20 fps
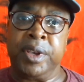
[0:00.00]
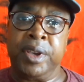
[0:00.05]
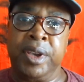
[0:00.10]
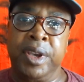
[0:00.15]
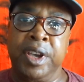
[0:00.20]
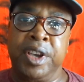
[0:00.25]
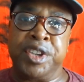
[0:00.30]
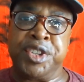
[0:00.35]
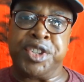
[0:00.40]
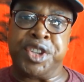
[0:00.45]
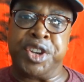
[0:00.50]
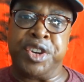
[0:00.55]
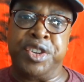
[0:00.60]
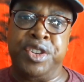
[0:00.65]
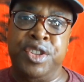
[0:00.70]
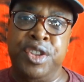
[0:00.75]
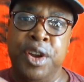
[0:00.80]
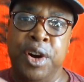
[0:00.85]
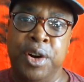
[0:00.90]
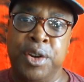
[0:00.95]
because they're
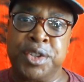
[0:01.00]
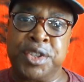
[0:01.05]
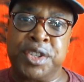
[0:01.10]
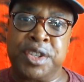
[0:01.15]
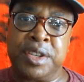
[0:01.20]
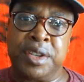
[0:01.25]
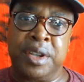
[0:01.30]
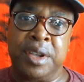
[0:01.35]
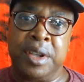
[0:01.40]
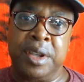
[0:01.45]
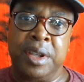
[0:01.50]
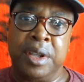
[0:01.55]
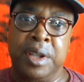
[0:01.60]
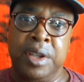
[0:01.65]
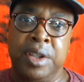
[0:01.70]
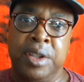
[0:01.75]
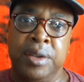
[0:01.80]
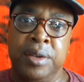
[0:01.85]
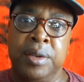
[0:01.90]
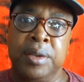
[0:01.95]
not
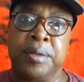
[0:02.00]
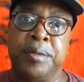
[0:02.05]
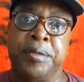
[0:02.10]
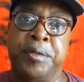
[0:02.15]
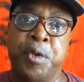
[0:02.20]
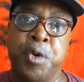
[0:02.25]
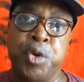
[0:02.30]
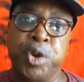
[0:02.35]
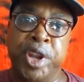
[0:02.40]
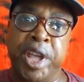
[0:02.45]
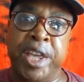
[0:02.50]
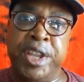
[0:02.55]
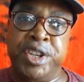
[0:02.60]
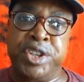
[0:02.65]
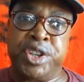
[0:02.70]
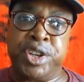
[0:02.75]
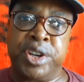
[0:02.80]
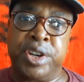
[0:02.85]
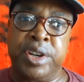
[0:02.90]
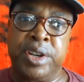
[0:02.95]
for
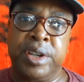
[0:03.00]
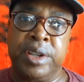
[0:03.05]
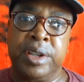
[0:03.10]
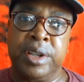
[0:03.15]
nature,